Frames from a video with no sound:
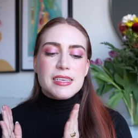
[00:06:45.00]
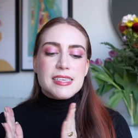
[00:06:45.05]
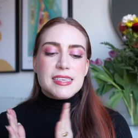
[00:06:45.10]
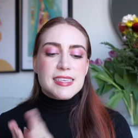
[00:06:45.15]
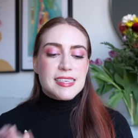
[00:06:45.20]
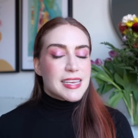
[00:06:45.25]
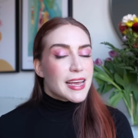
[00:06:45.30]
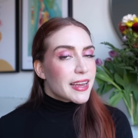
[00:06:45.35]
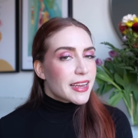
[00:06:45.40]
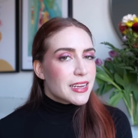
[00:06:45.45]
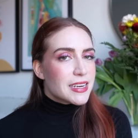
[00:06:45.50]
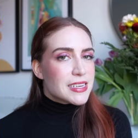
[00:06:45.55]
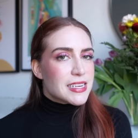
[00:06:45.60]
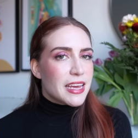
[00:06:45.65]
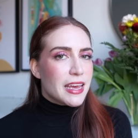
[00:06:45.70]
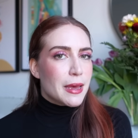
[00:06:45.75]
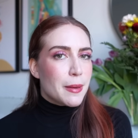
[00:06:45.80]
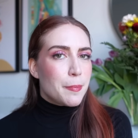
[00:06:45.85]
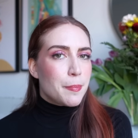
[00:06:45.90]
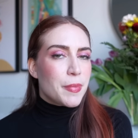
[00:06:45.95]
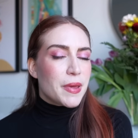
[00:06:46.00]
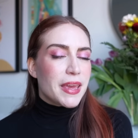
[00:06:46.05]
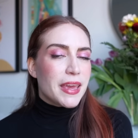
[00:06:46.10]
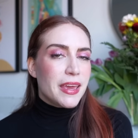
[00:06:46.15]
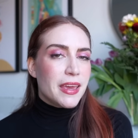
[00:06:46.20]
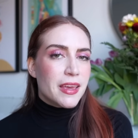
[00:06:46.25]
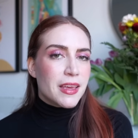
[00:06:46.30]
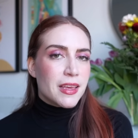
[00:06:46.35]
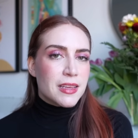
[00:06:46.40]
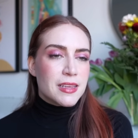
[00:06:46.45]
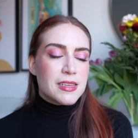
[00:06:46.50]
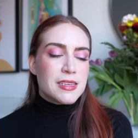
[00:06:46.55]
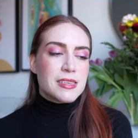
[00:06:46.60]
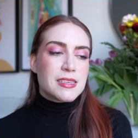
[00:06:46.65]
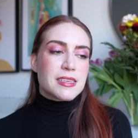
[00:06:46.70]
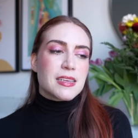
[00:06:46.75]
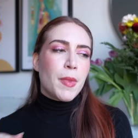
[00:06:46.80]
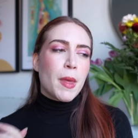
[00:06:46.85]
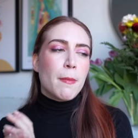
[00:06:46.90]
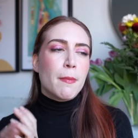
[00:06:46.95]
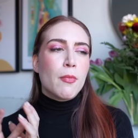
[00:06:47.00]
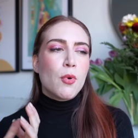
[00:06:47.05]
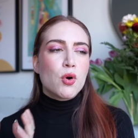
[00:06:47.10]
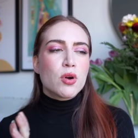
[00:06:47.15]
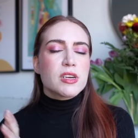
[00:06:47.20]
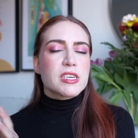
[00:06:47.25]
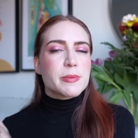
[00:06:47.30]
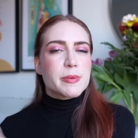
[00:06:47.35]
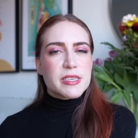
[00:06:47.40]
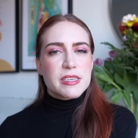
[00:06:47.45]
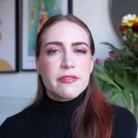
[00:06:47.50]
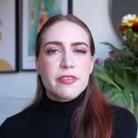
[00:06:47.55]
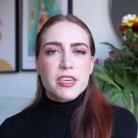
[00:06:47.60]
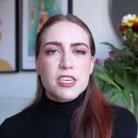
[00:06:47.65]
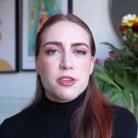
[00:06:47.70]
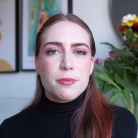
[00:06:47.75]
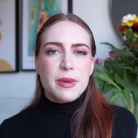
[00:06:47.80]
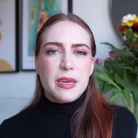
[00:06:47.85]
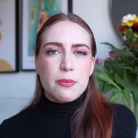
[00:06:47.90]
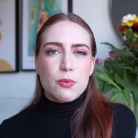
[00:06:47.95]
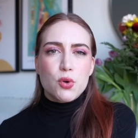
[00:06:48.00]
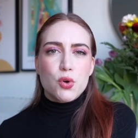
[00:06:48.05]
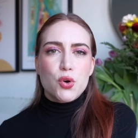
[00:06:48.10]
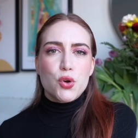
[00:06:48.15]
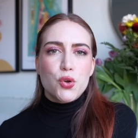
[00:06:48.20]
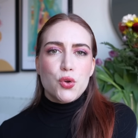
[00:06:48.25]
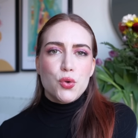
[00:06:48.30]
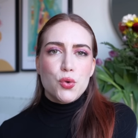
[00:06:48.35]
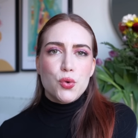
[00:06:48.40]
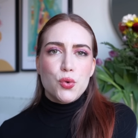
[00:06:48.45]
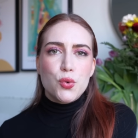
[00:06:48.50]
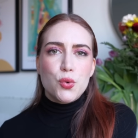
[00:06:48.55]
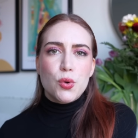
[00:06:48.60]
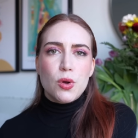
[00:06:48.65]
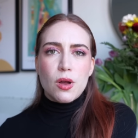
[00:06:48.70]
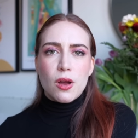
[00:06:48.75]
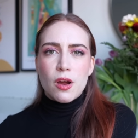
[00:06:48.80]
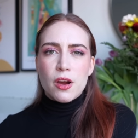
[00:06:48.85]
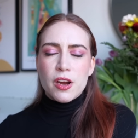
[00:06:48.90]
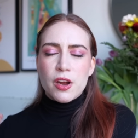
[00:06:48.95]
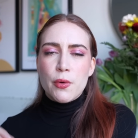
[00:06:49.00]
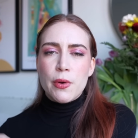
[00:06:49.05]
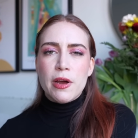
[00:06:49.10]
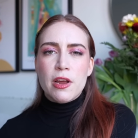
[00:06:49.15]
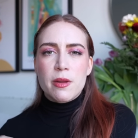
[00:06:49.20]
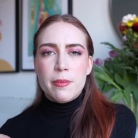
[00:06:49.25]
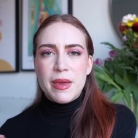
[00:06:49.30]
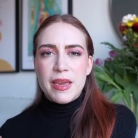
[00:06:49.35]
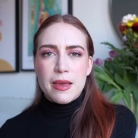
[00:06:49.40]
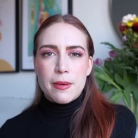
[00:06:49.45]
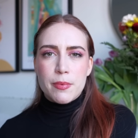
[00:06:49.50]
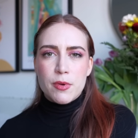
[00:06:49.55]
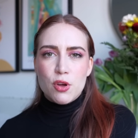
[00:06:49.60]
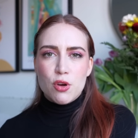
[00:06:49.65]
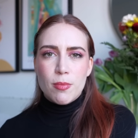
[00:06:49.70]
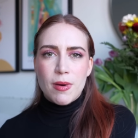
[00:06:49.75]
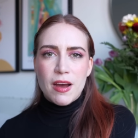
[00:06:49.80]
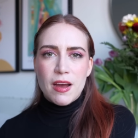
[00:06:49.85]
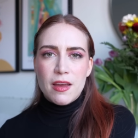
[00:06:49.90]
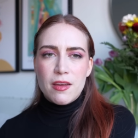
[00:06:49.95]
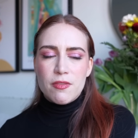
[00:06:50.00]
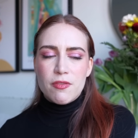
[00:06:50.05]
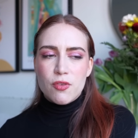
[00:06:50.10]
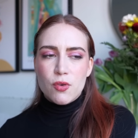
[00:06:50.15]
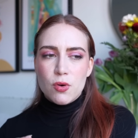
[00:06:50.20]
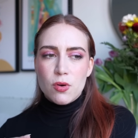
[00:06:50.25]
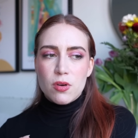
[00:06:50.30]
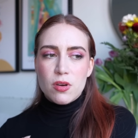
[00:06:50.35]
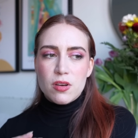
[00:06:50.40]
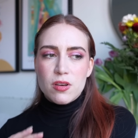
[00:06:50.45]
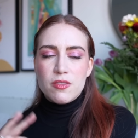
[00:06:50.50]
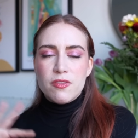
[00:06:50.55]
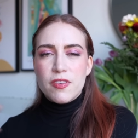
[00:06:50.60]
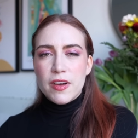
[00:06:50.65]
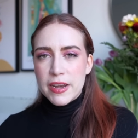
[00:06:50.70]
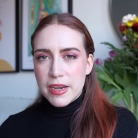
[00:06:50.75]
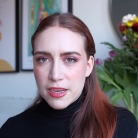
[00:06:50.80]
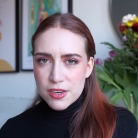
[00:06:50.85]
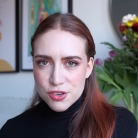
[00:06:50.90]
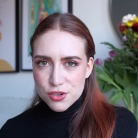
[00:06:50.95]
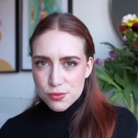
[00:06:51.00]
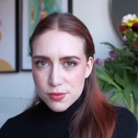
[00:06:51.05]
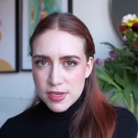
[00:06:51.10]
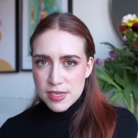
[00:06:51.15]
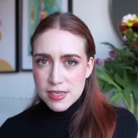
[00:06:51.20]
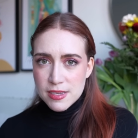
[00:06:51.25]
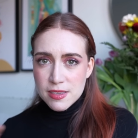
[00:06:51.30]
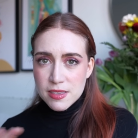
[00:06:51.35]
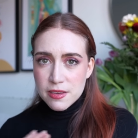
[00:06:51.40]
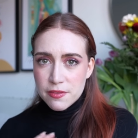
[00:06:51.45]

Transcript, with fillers: second tip is more specific to people who are going on a makeup no buy for financial reasons.